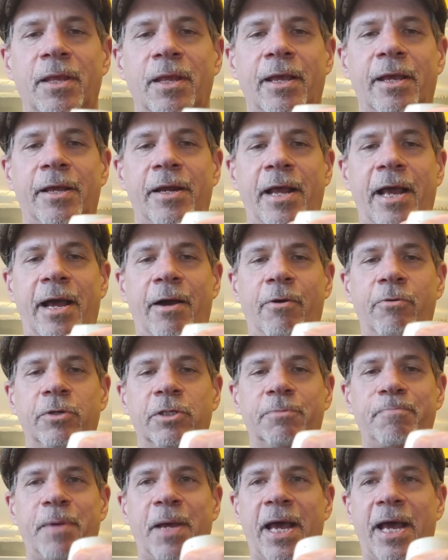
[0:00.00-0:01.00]
and how it
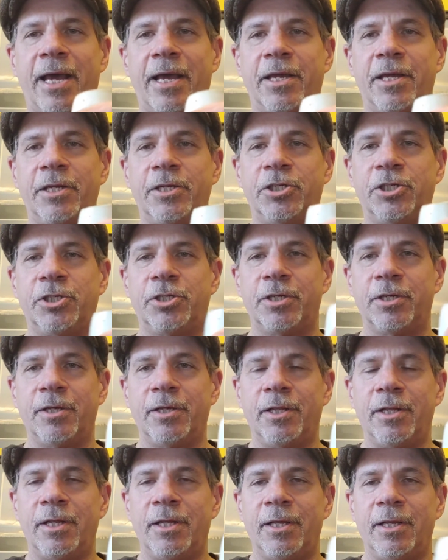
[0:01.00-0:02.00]
was packaged,
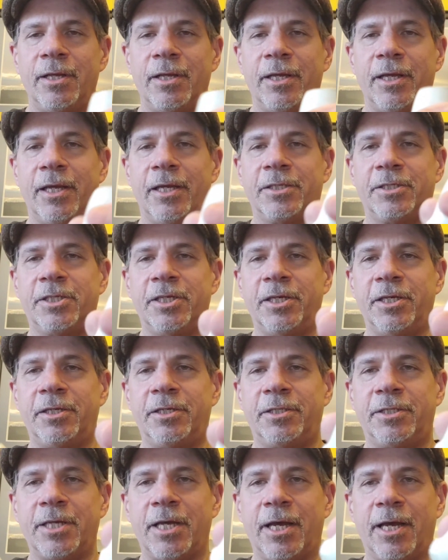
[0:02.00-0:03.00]
it
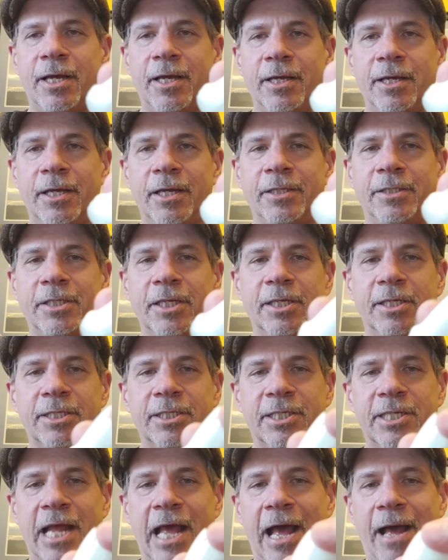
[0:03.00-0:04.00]
did
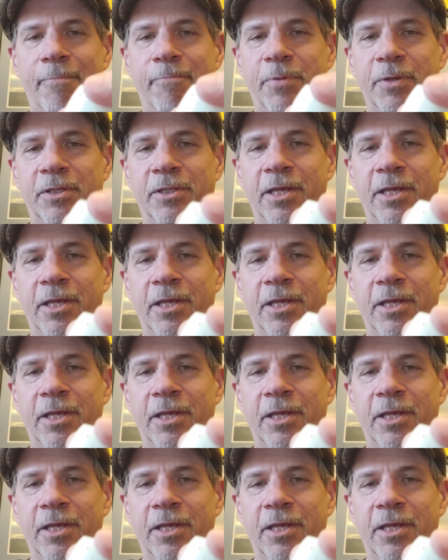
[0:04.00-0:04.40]
snap. But